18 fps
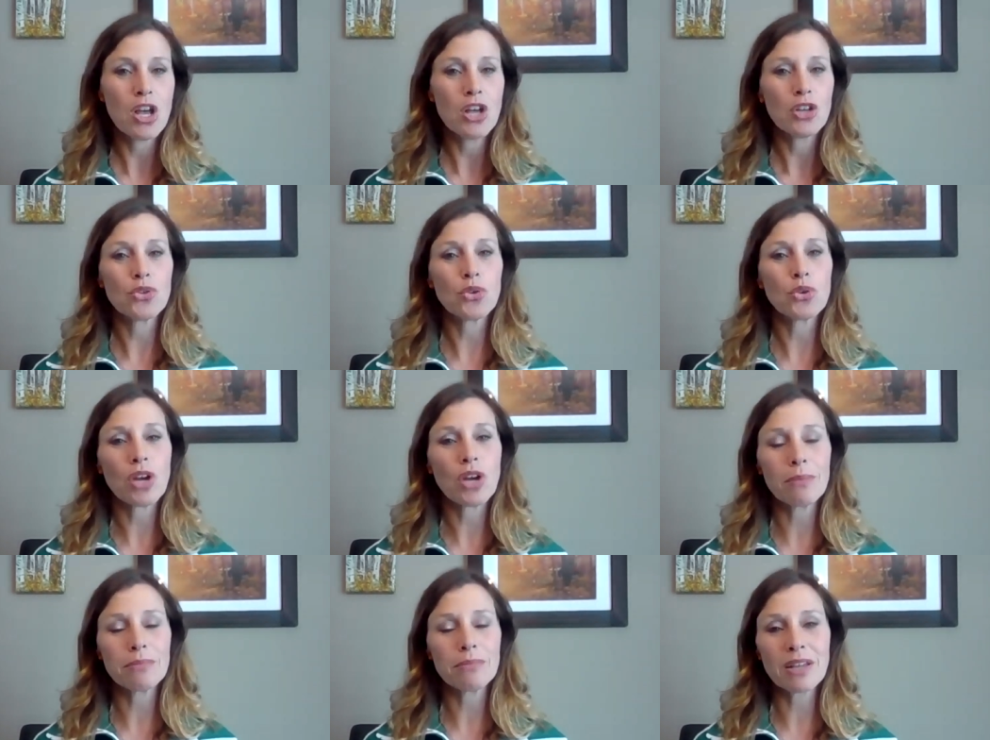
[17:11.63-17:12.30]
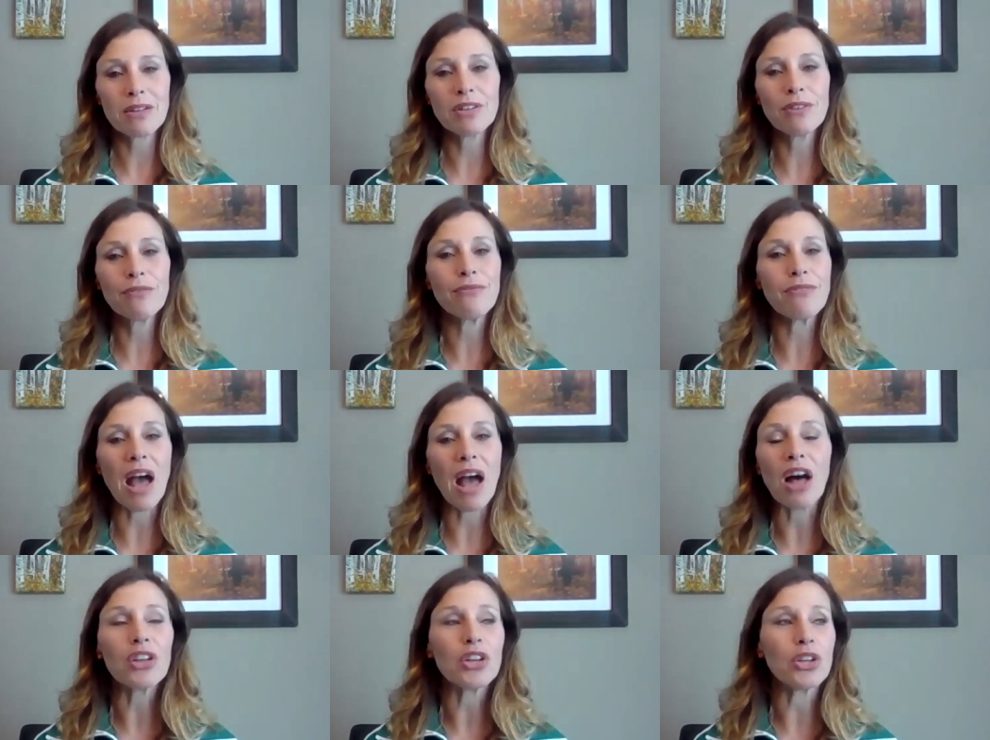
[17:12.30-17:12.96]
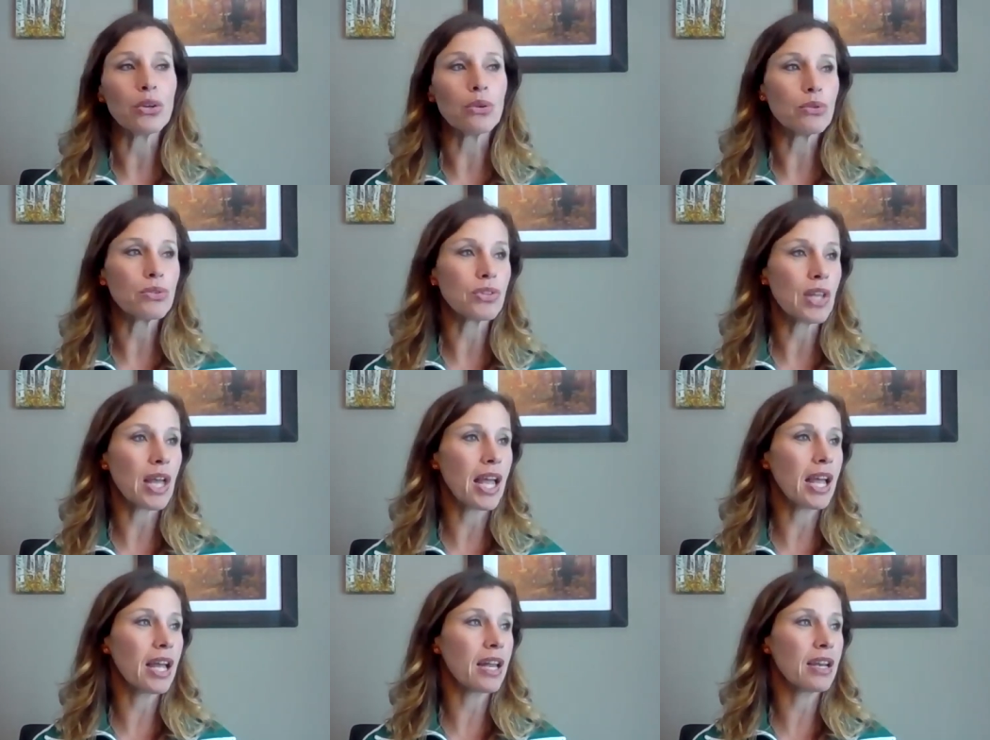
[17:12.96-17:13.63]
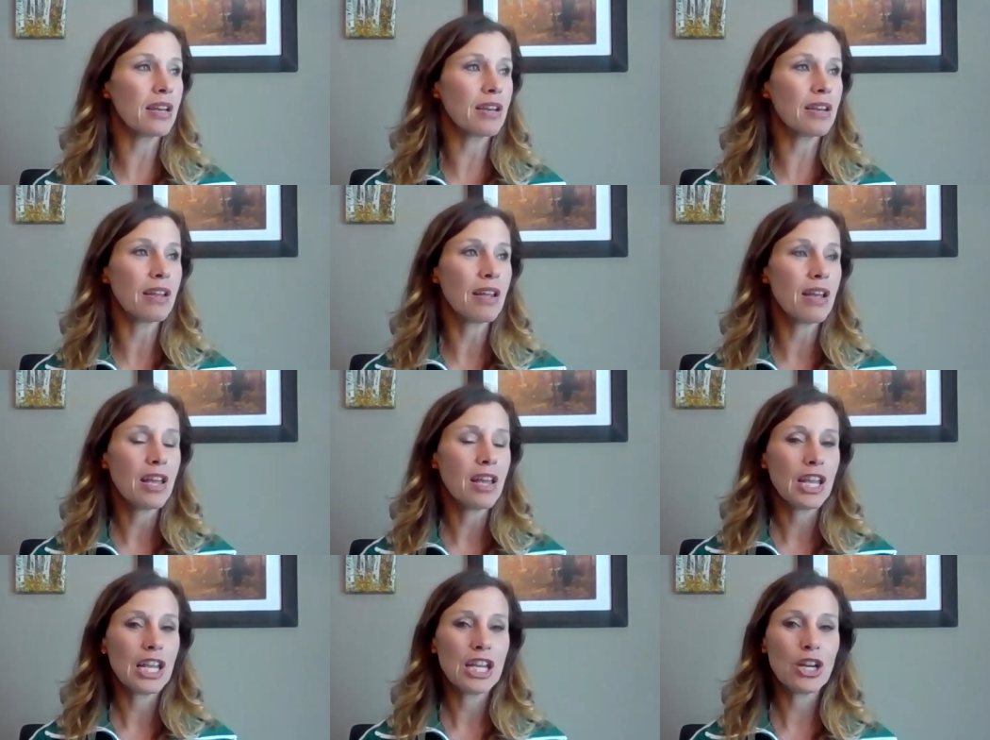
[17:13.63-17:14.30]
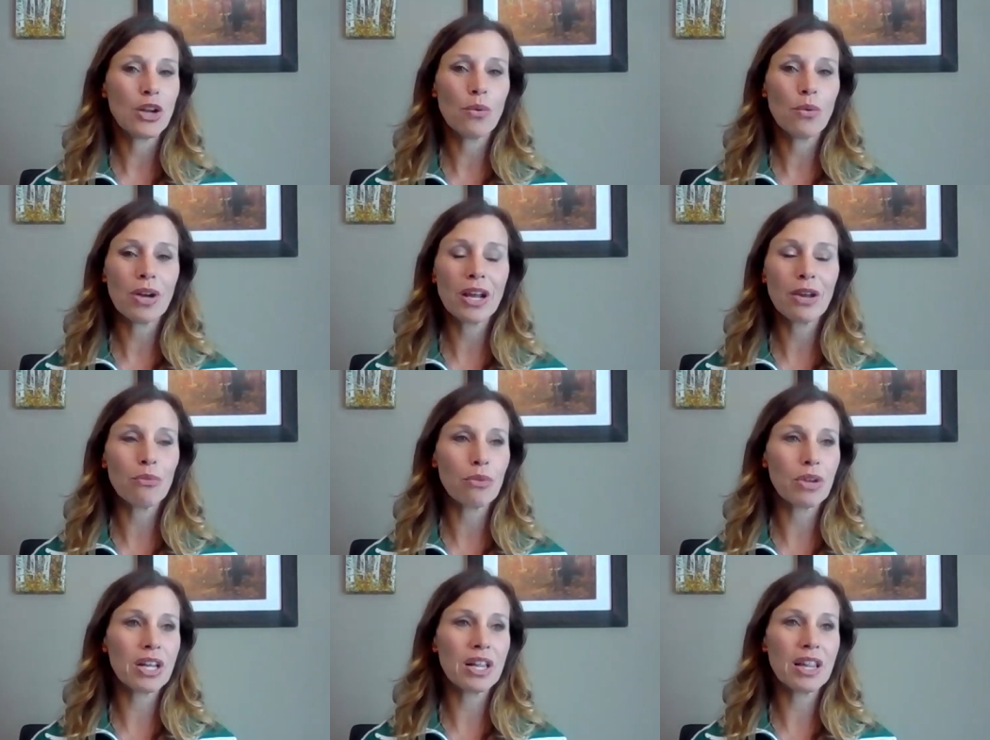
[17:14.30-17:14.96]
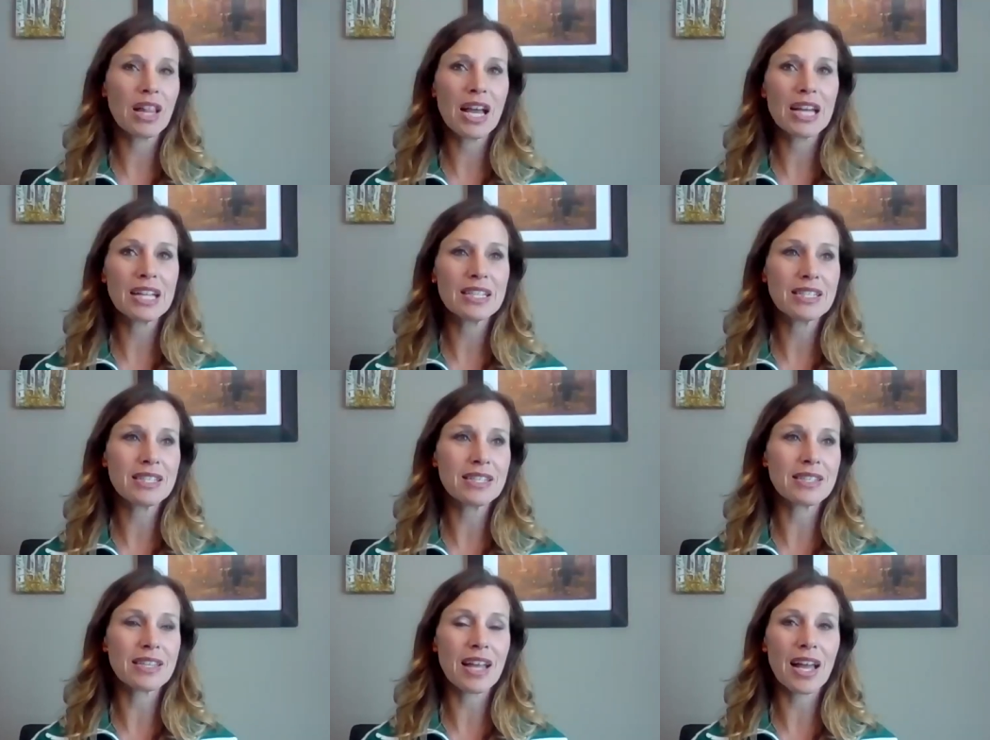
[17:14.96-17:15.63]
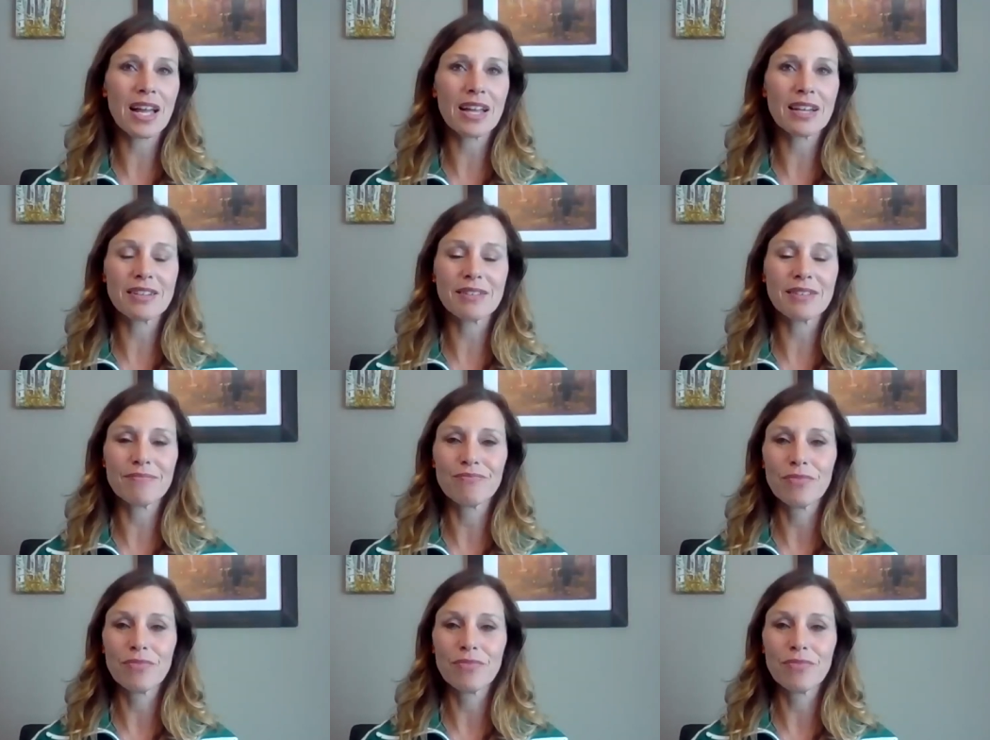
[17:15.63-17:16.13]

So it comes down to values. And what I realize is that